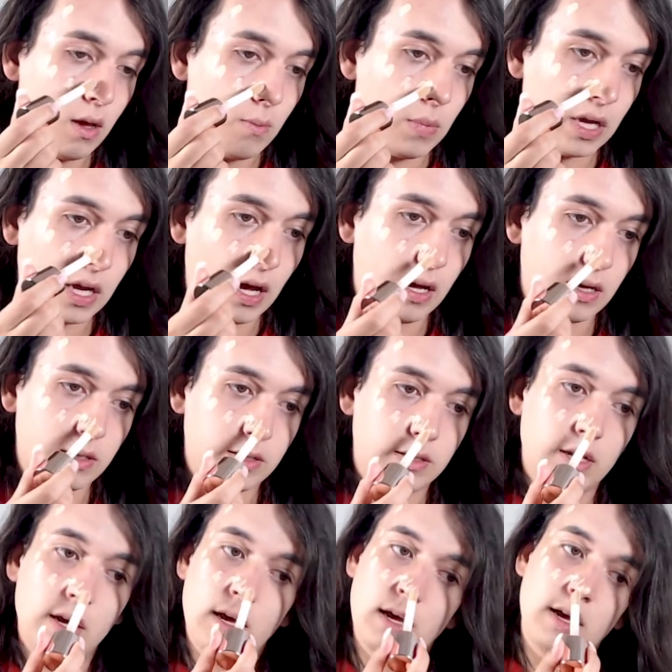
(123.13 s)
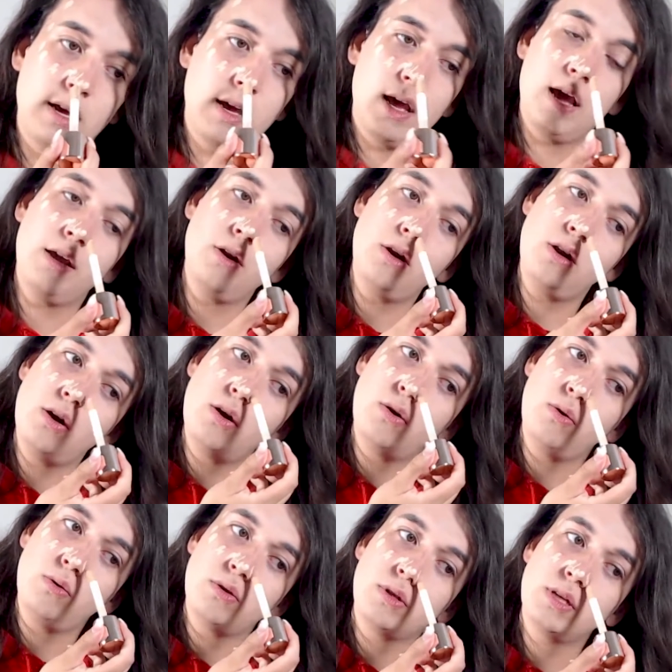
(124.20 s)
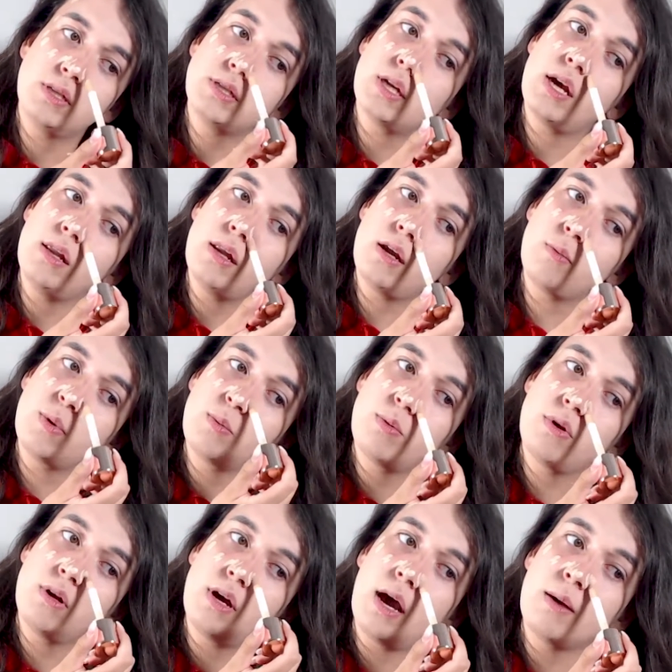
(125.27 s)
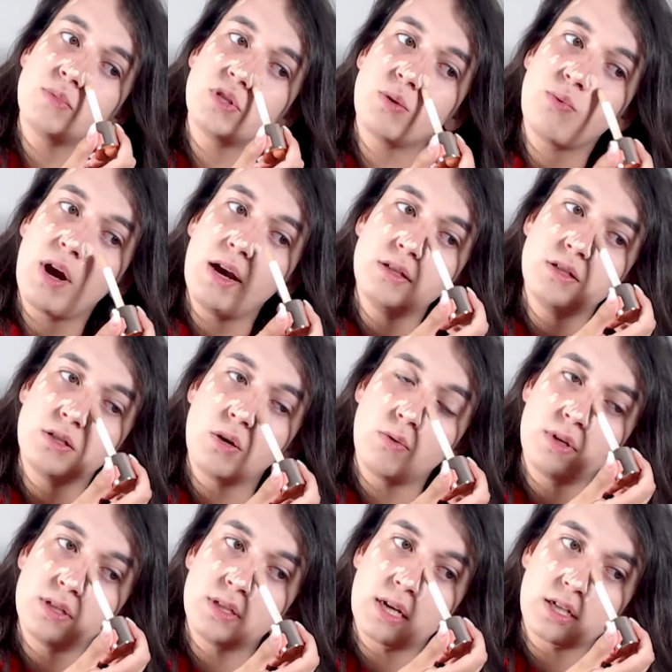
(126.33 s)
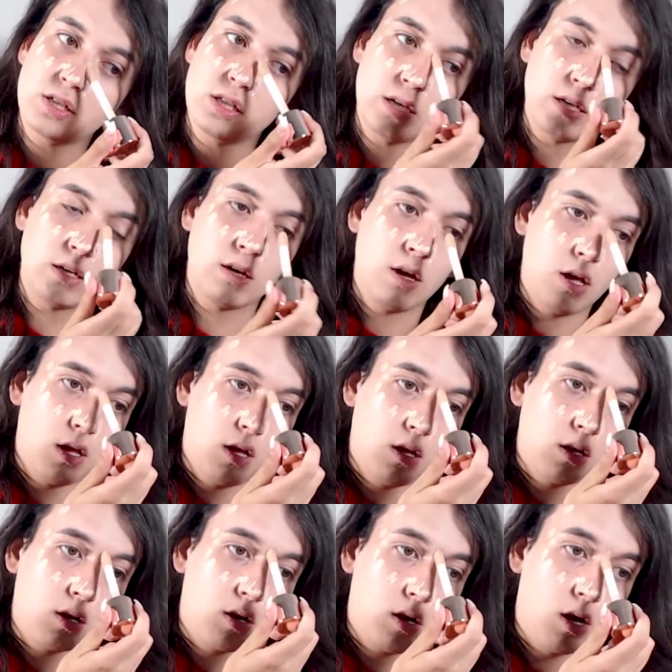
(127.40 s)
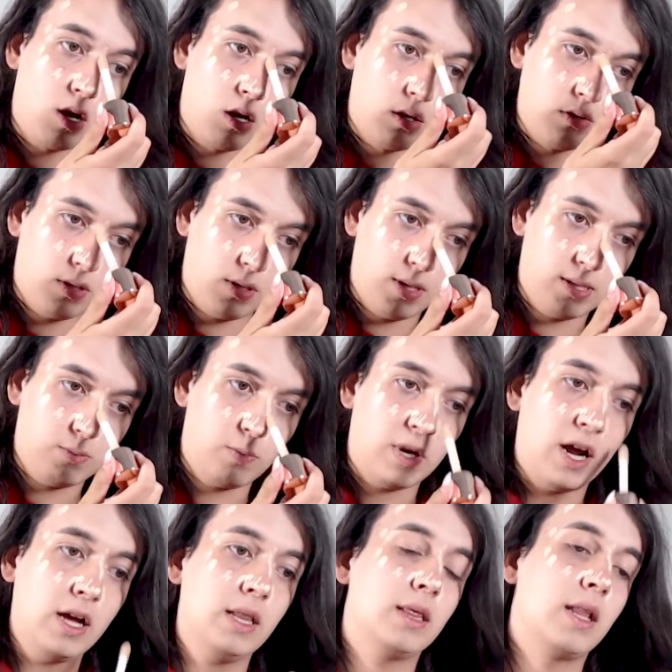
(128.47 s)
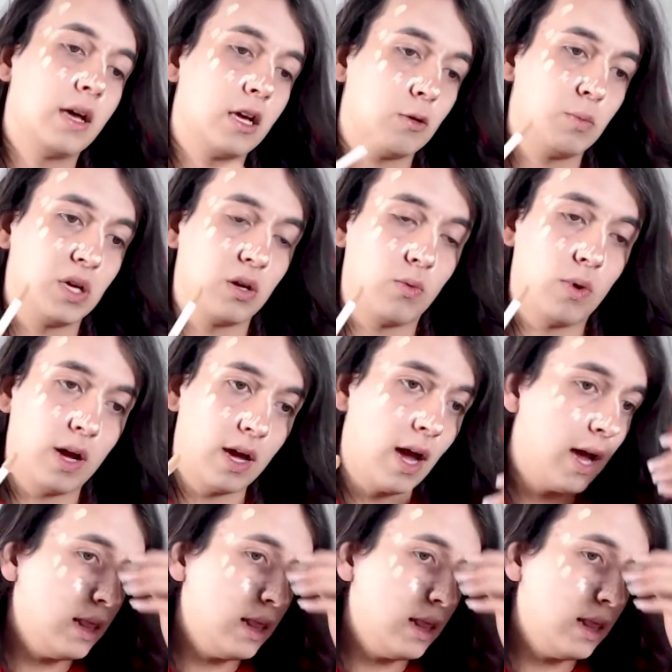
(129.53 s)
because I don't know, a lot of people, I'm surprised no one has actually caught on to this, but I like being white.